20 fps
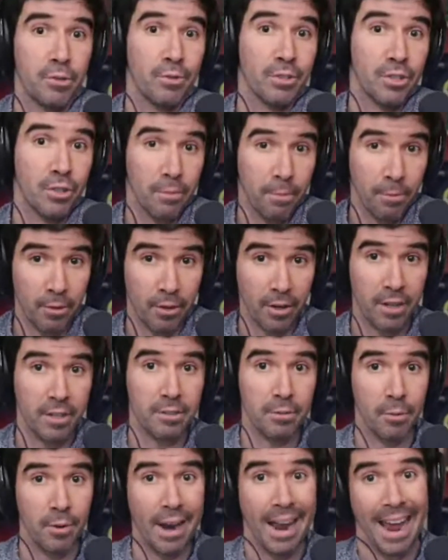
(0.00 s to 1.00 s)
So it's good for the
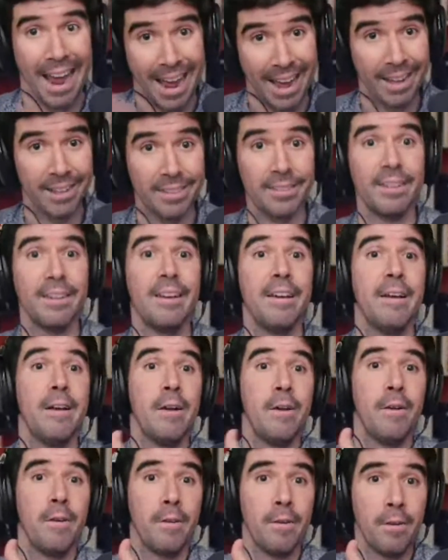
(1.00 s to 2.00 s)
customer and
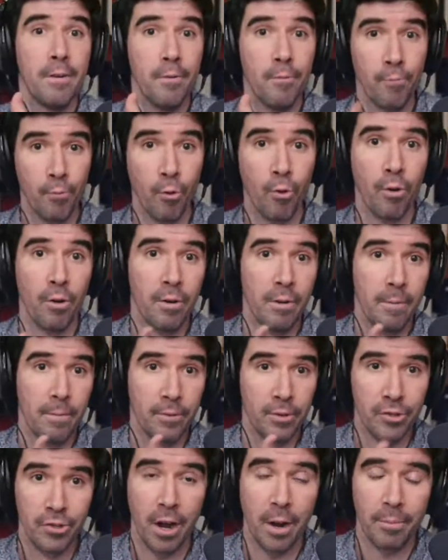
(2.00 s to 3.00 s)
for
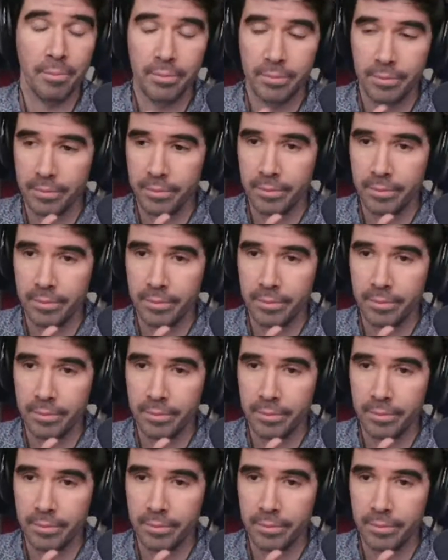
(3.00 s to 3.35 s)
the shop.